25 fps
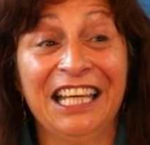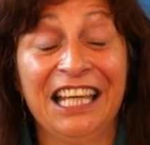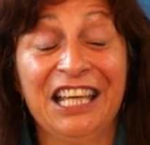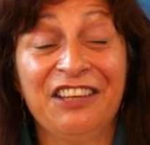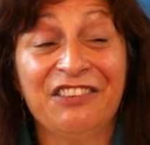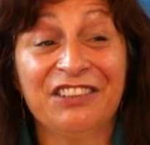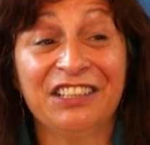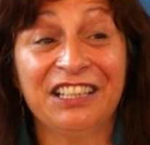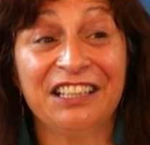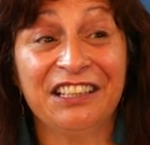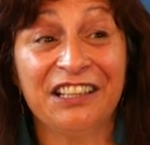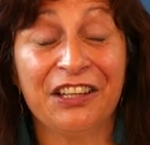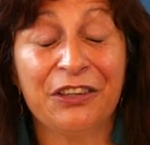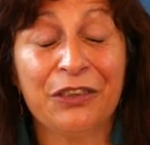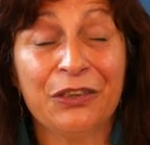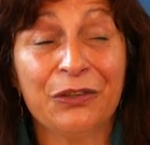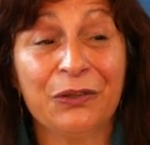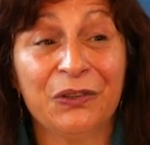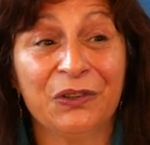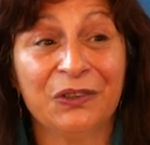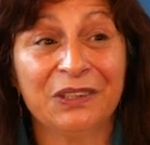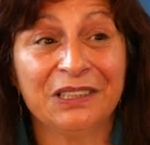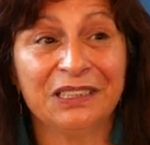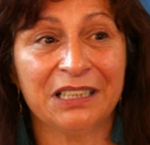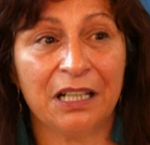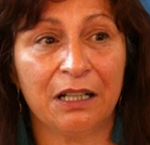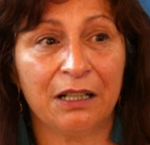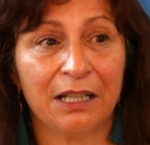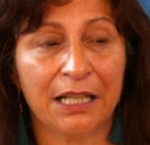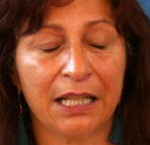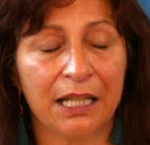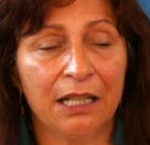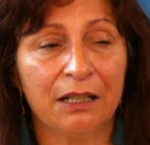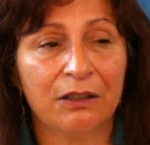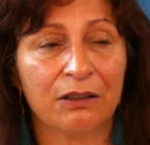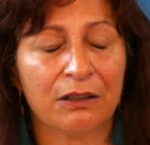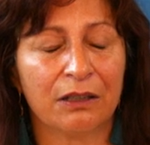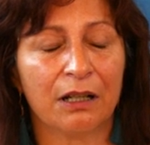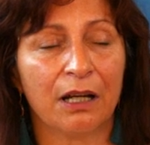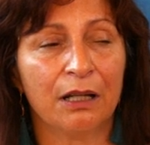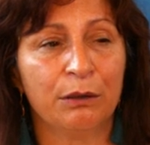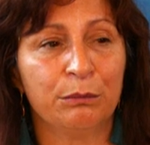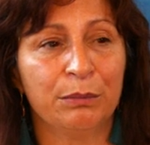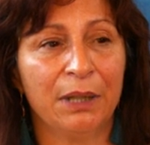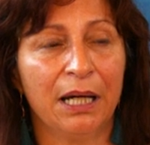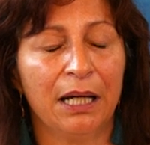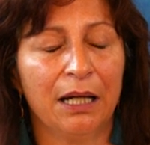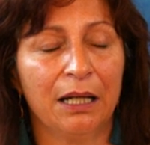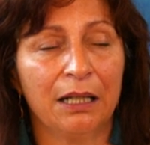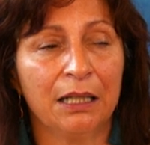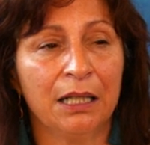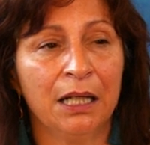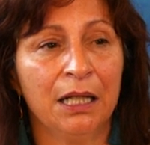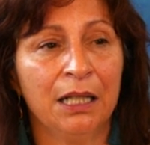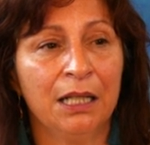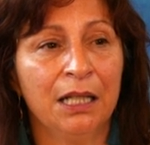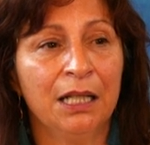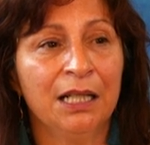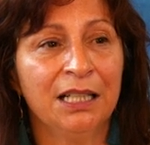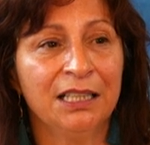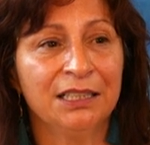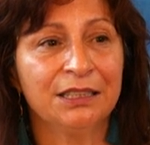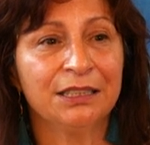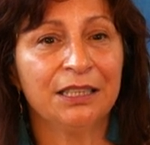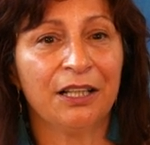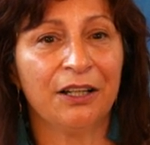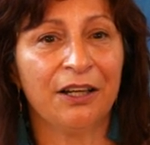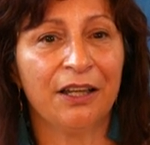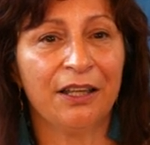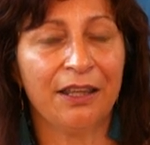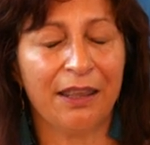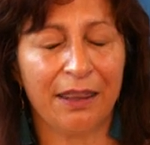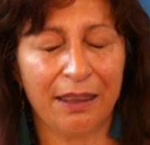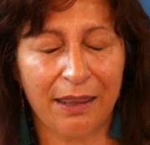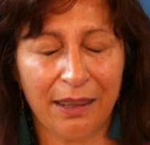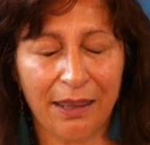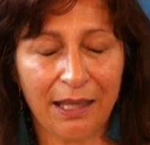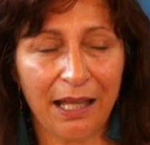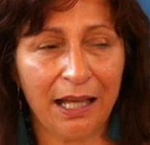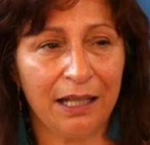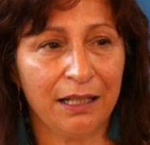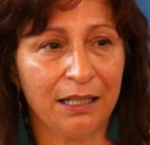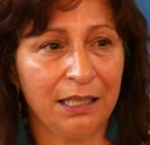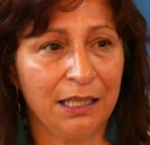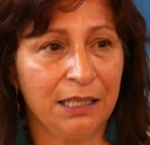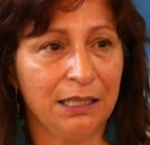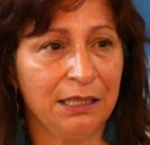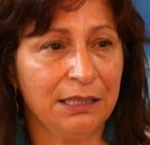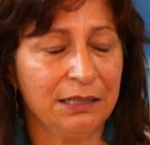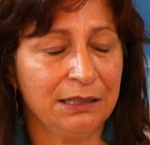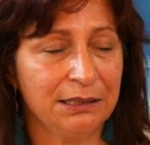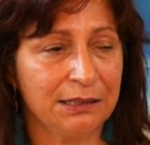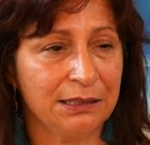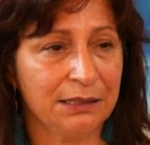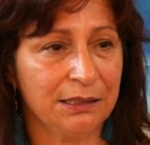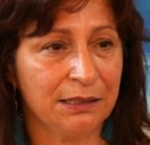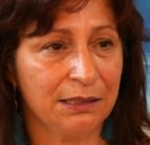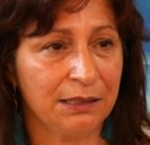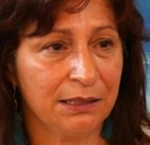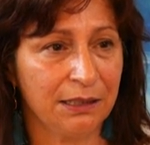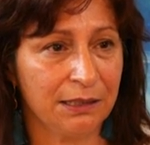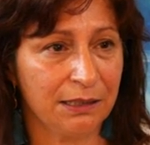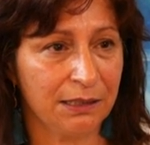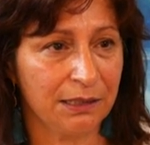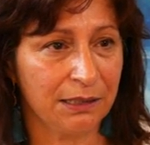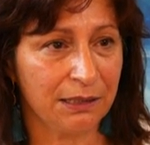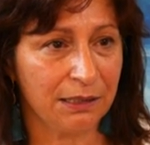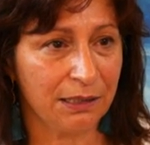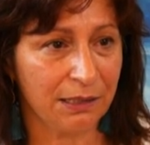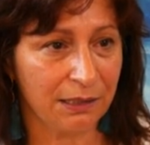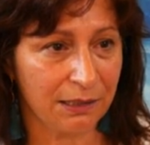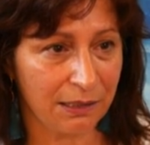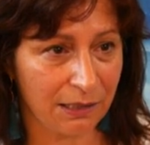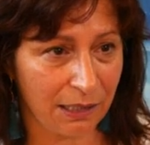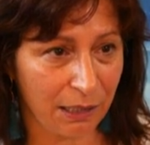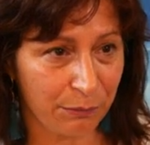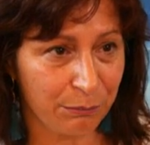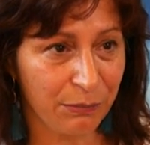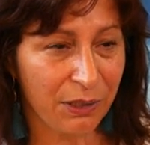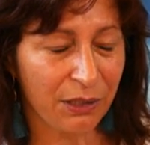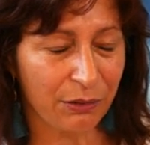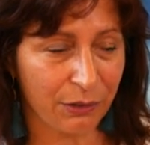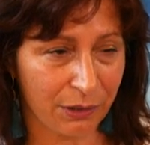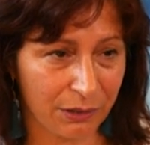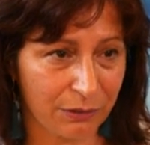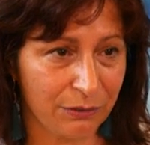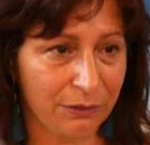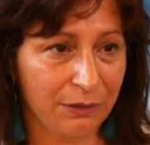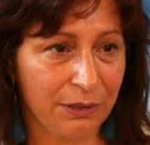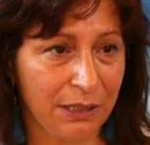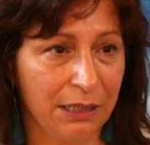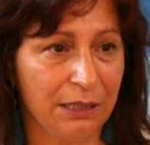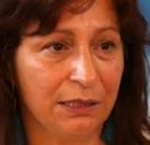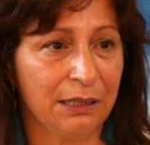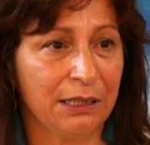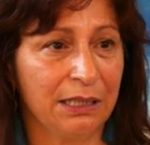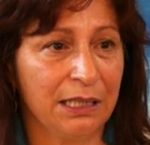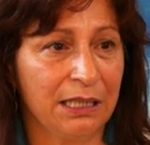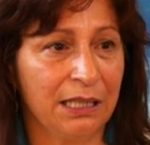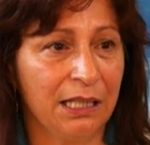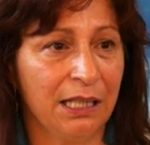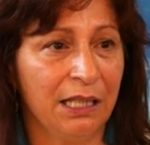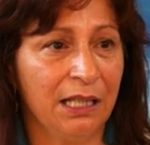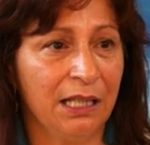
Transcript: Even in the thought, I cannot go back. So that is a miracle healing.